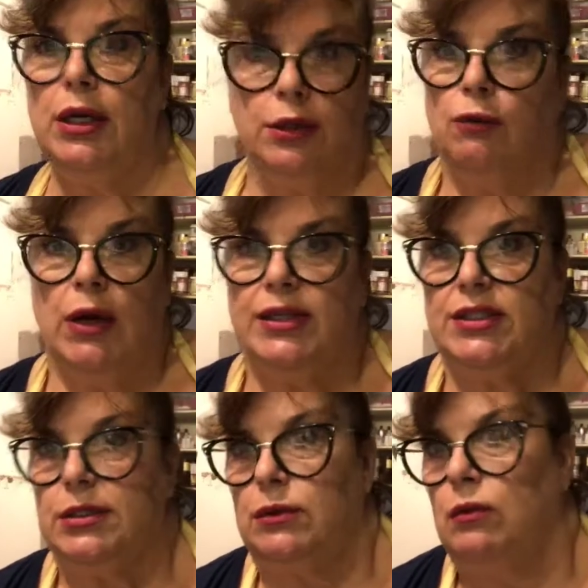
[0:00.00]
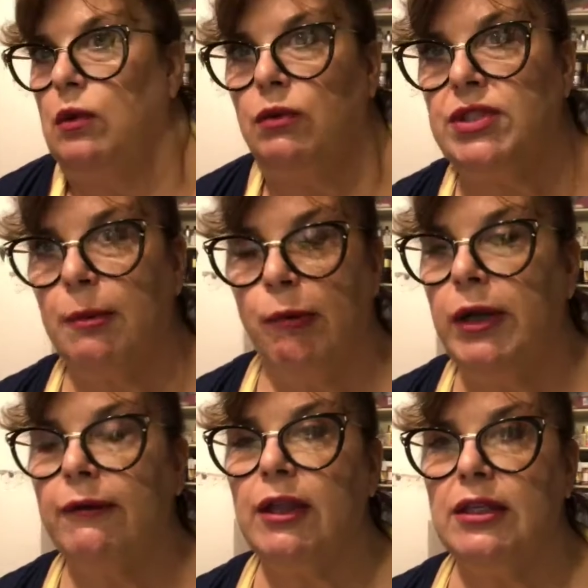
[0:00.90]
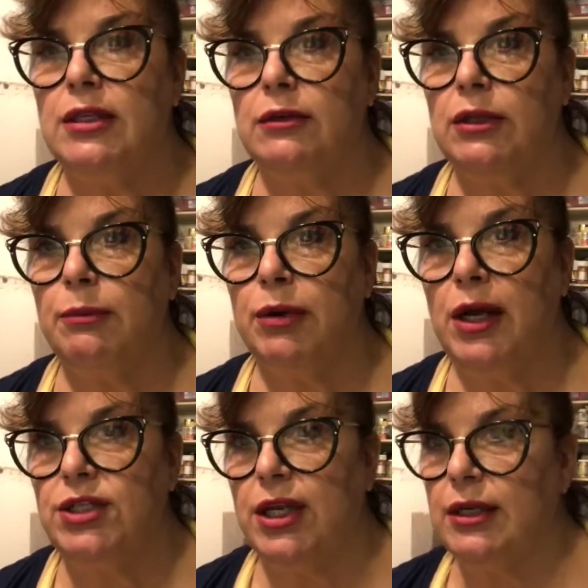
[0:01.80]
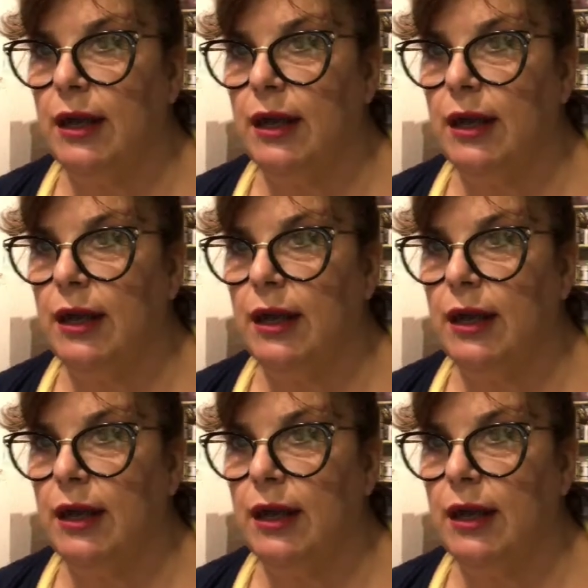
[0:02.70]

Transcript: Otherwise, what was the point of continuing the project?